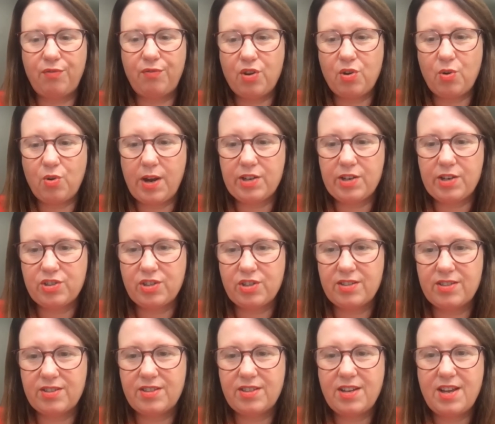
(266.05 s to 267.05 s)
few
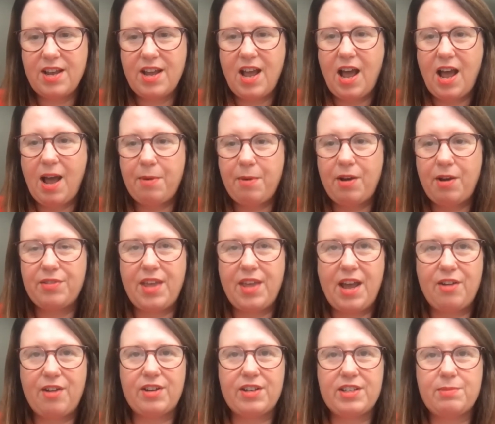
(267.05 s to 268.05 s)
questions about
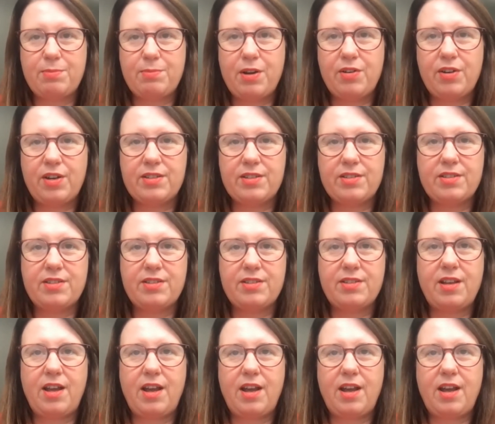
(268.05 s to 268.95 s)
their experience.